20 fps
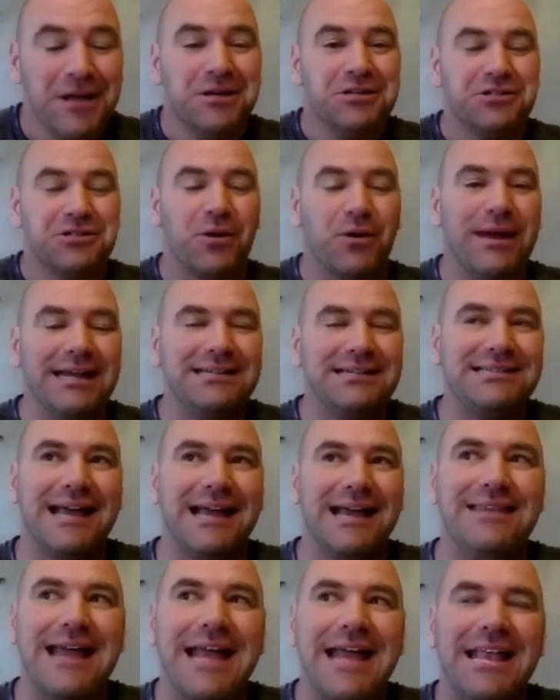So he said
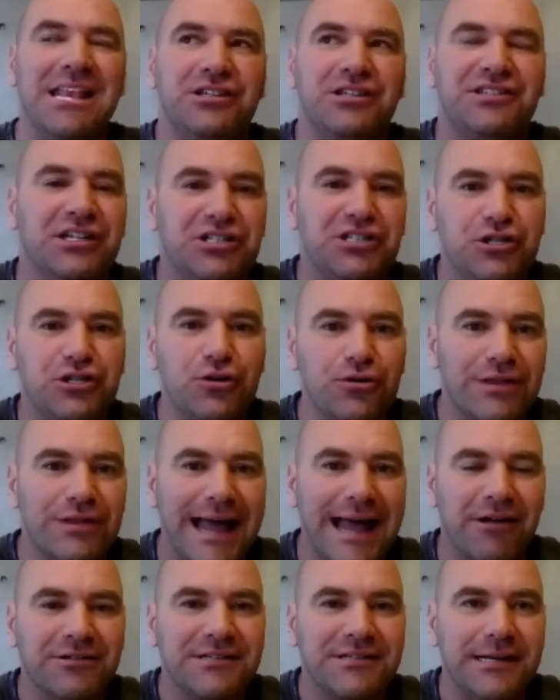that from
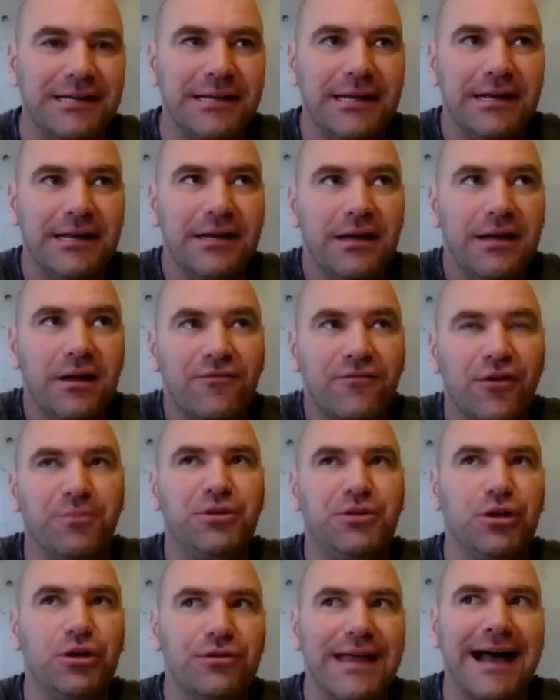
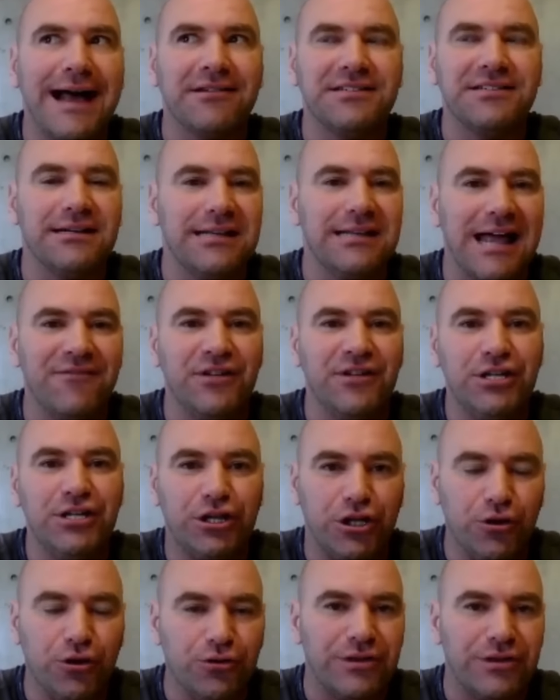2011 to
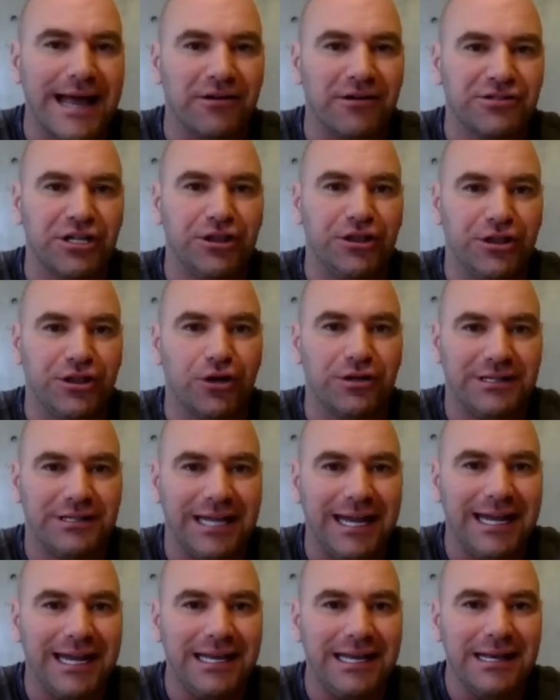
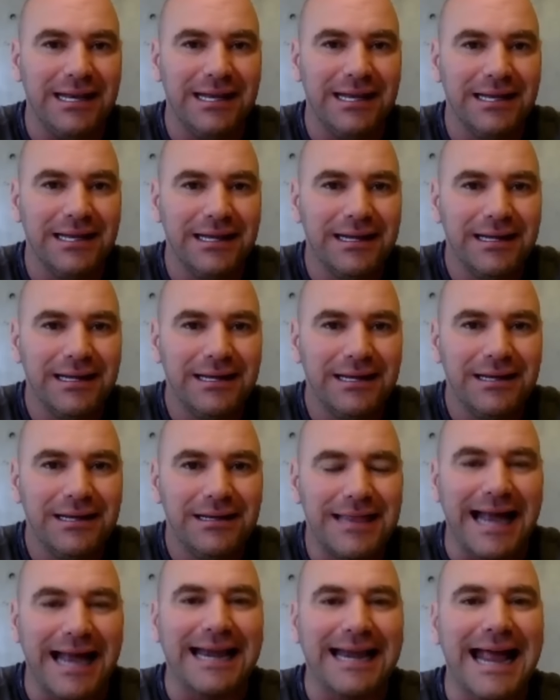2013,
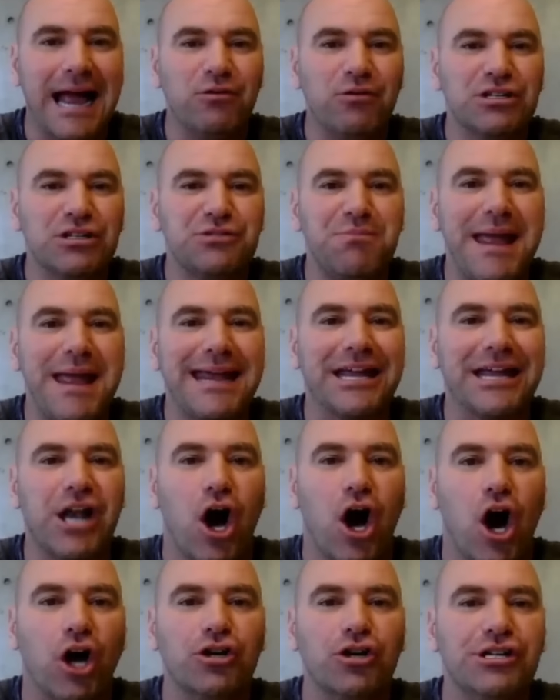that guy was making
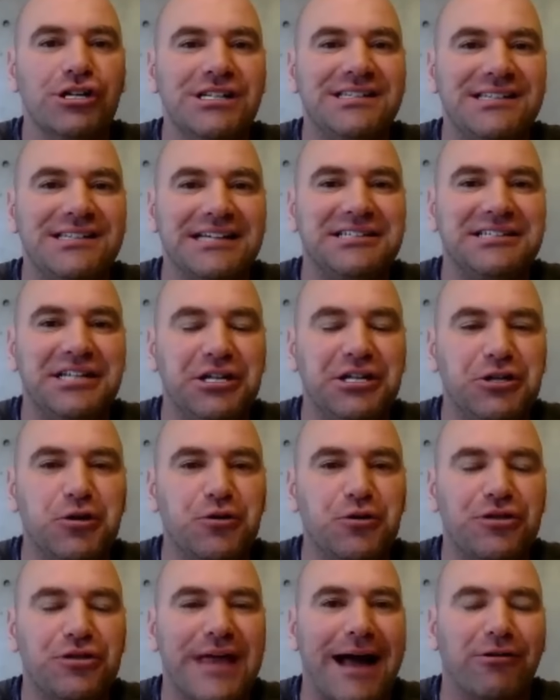
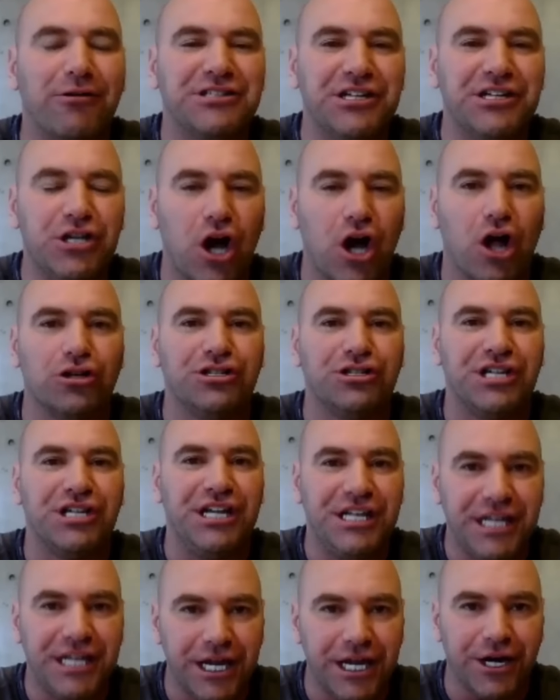$162,000 a
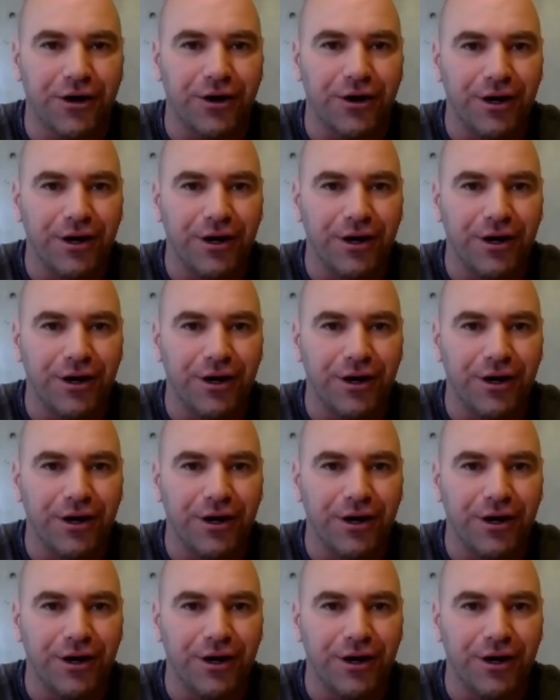year.